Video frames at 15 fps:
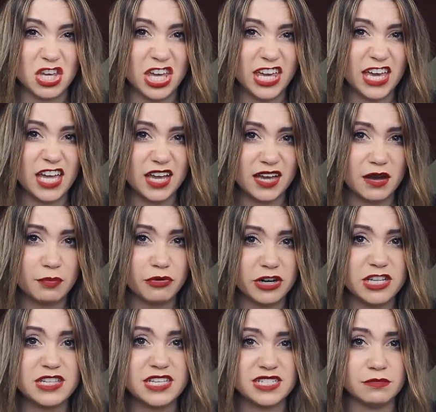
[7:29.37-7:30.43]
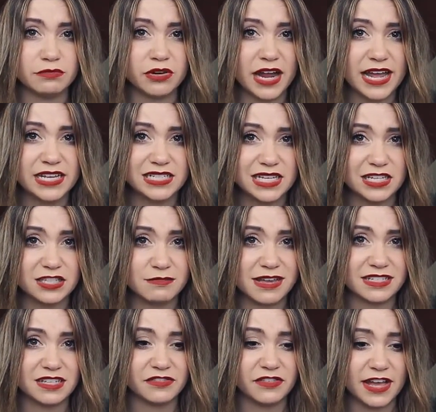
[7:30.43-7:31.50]
You can get a pretty decent price in
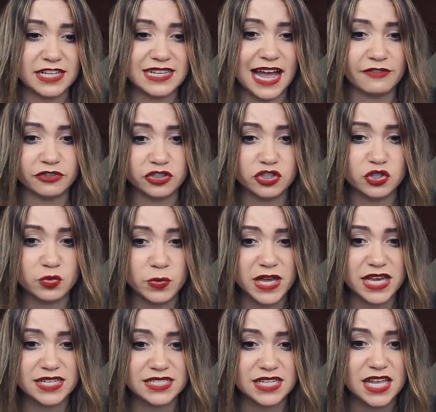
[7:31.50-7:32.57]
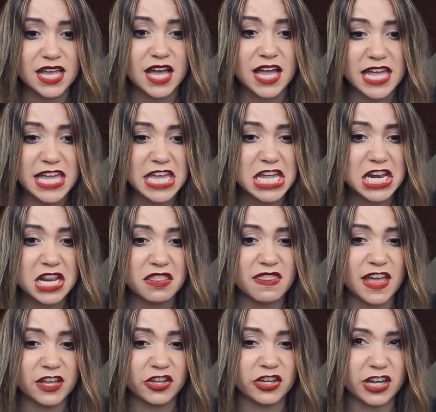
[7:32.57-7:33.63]
domestic flights after 2 weeks in,
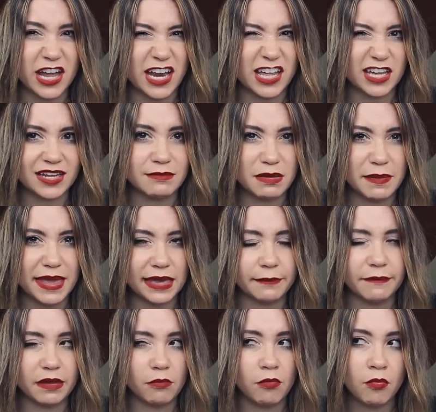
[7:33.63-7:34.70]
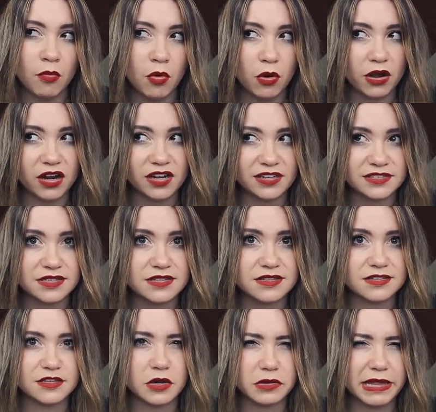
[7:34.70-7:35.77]
then you're kind of going to be paying a bit more because
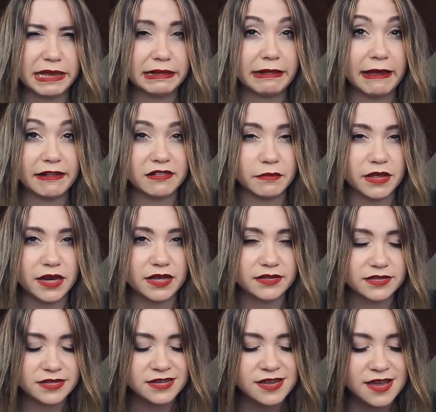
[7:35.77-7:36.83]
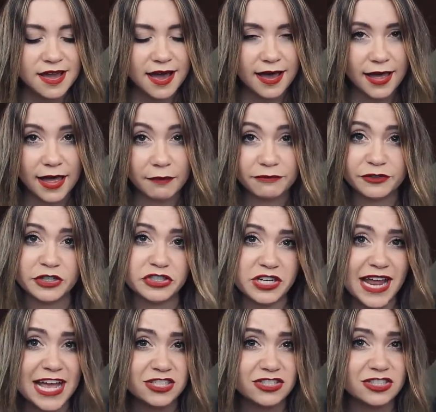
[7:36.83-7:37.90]
it's so like last minute. For
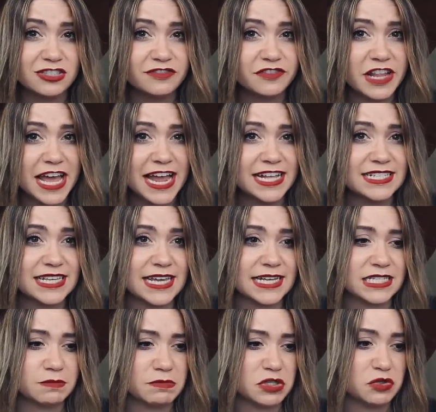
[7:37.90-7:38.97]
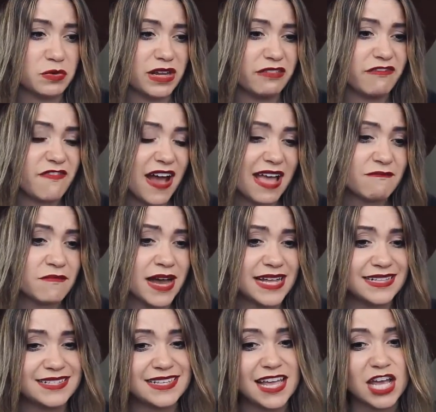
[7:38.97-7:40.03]
international flights, it's between 5
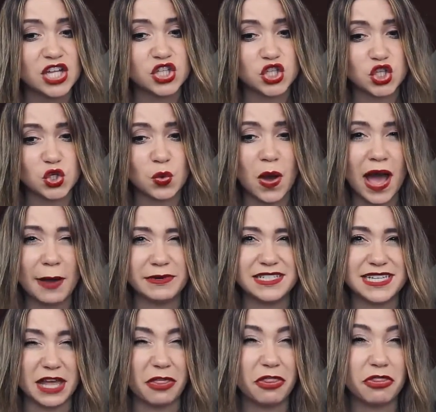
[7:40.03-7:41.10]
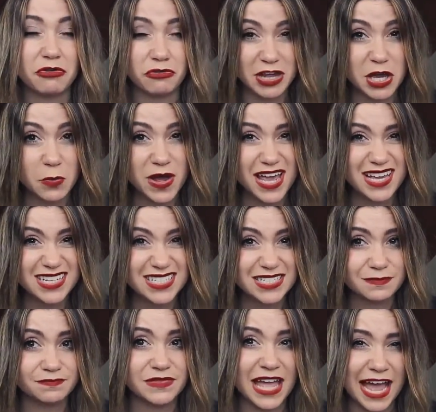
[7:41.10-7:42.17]
months to, I would say, 3
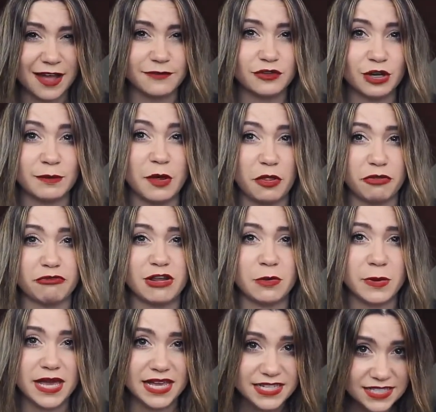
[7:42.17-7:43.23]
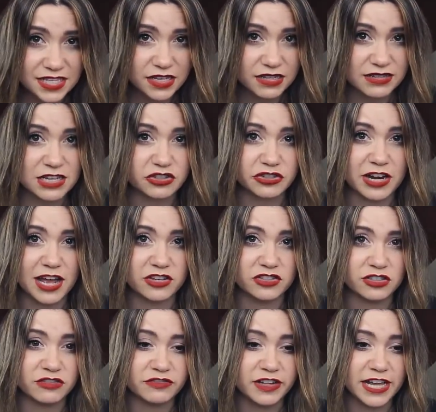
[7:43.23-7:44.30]
weeks. After about 3 weeks, those
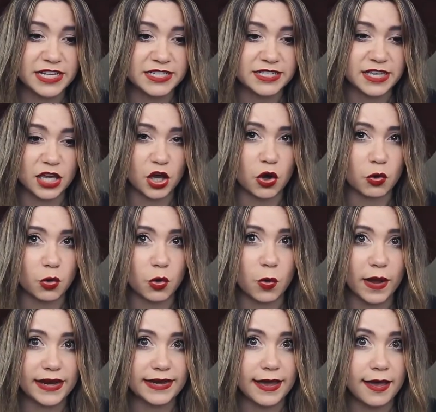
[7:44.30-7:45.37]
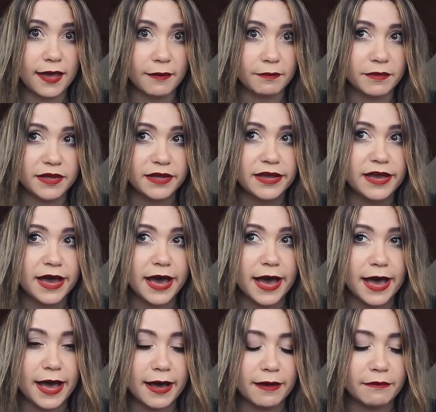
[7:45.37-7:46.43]
international flights can go quite up.
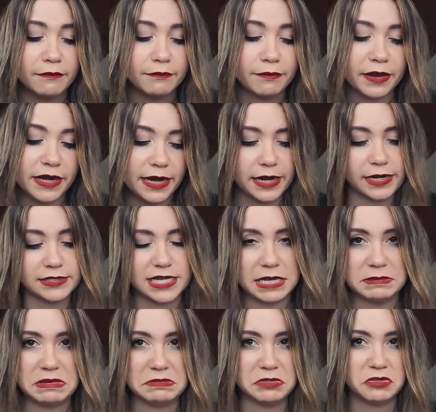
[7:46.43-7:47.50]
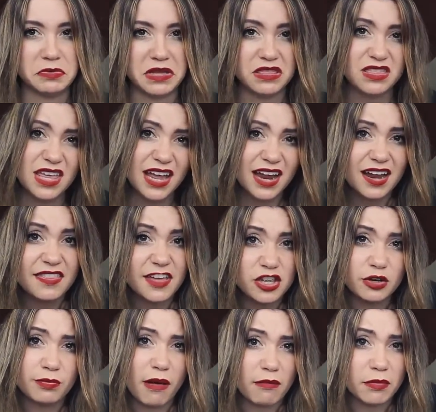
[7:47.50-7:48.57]
But anytime in between there,
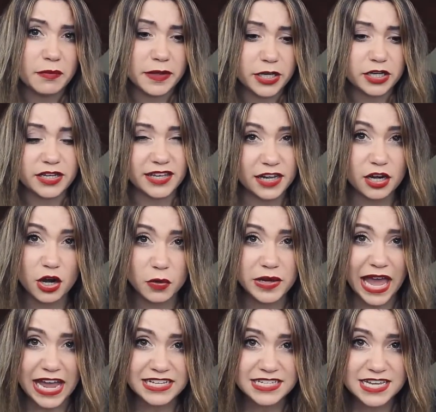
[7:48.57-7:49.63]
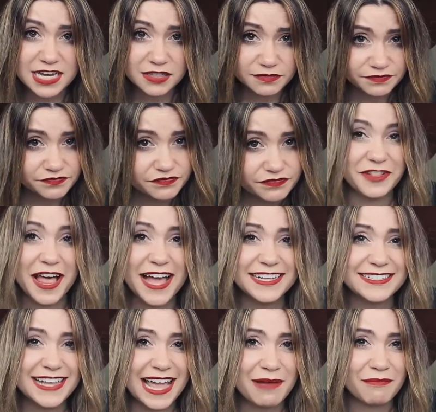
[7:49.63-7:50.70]
then you're probably going to get an okay deal.
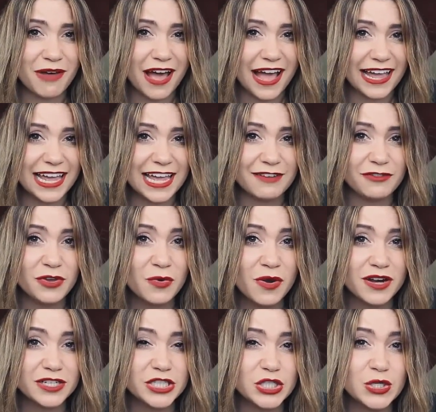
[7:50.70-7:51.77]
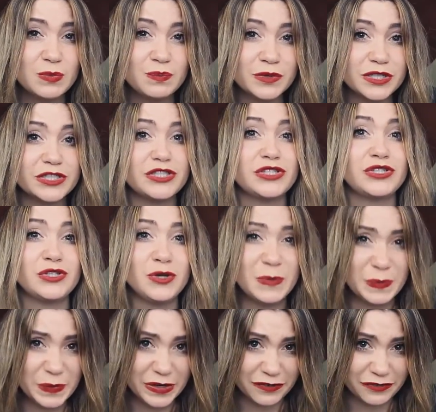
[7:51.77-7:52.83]
Fly standby. If you are super,
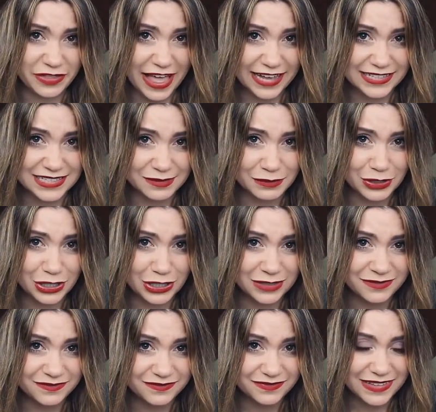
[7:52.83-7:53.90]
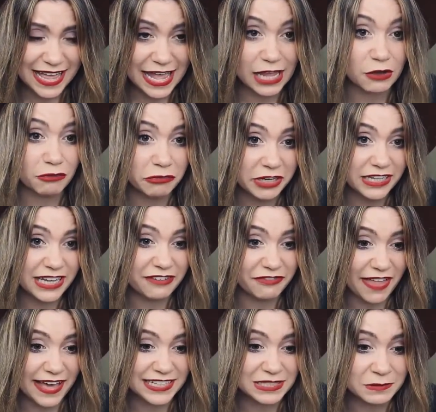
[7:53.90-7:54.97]
super flexible, like really
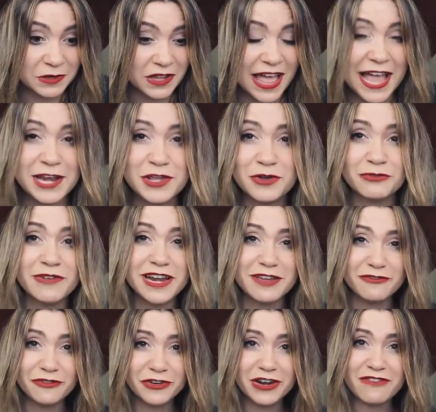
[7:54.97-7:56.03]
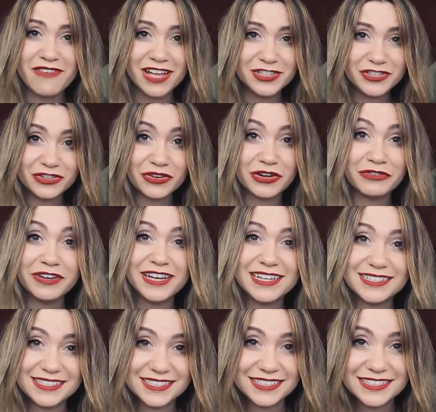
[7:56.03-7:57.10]
flexible, and you're ready for an adventure and
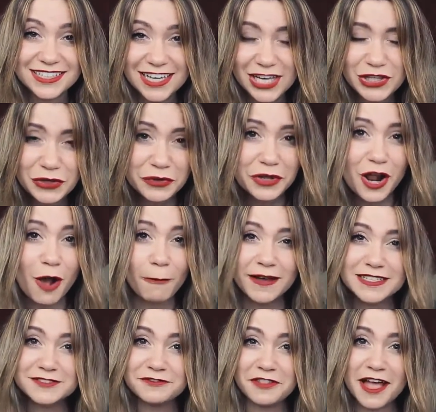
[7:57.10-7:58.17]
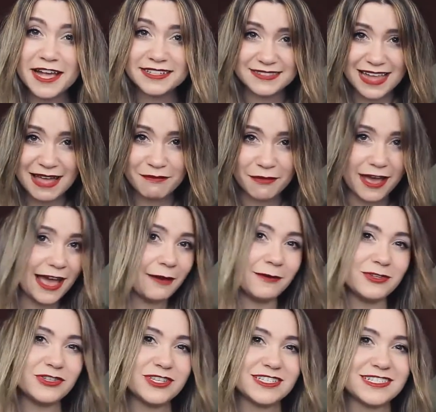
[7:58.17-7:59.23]
risk, you can always fly standby,
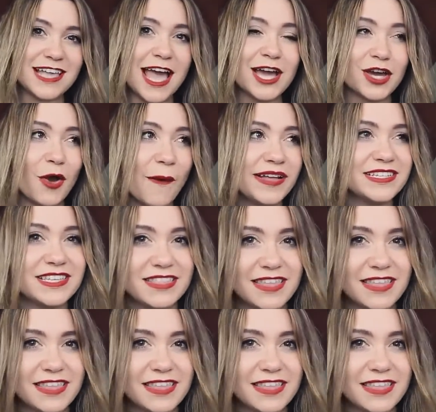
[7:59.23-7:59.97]
which is like going